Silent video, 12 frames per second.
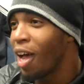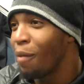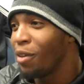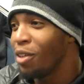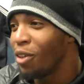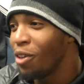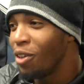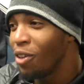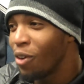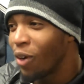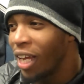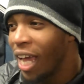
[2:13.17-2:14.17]
I mean,
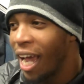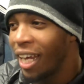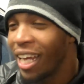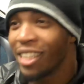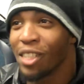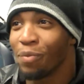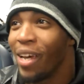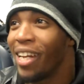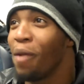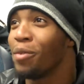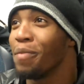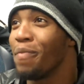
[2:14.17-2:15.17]
you know they had that since back.
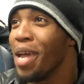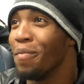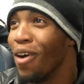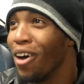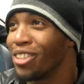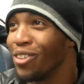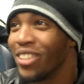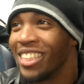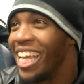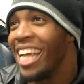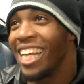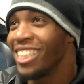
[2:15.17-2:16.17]
They was in Myanmar, so
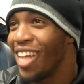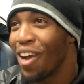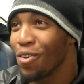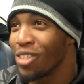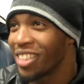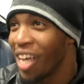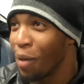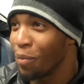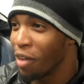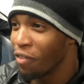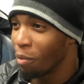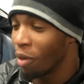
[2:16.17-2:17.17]
yeah. That's not going to stop
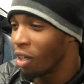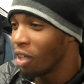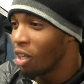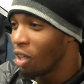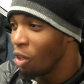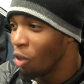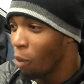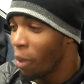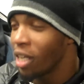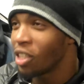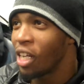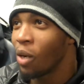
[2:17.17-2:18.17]
nothing. But, you know,
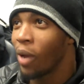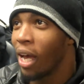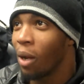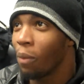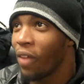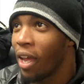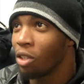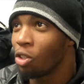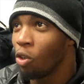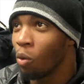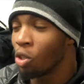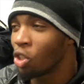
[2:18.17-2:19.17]
me and Gino got our thing,
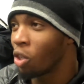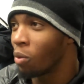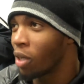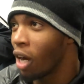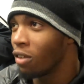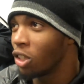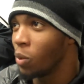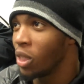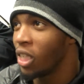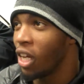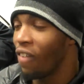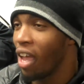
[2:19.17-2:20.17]
too. On certain coverage, we
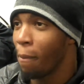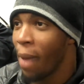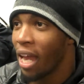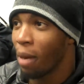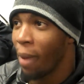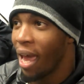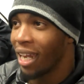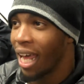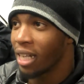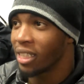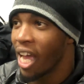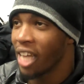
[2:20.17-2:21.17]
see they had man-to-man. A
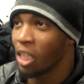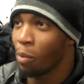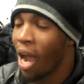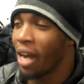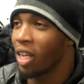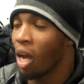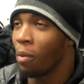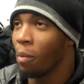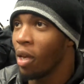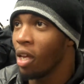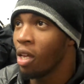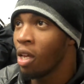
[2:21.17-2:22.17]
lot of times, he probably come to
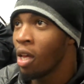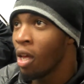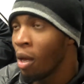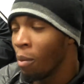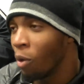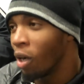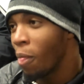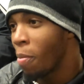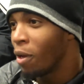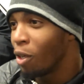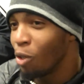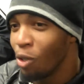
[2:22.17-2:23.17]
me. But,
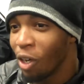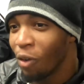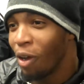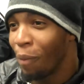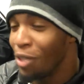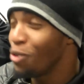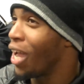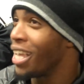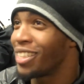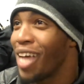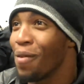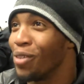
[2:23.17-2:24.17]
you know, I mean, you
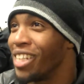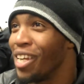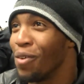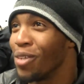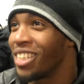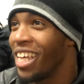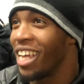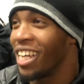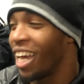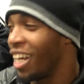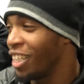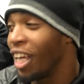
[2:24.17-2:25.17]
can't stop with Gino instead,
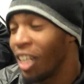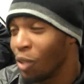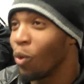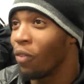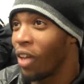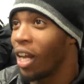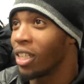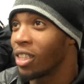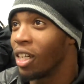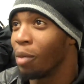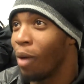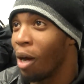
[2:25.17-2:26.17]
guy. That's just one thing that's
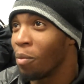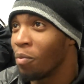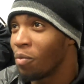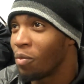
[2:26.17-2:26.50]
good about him.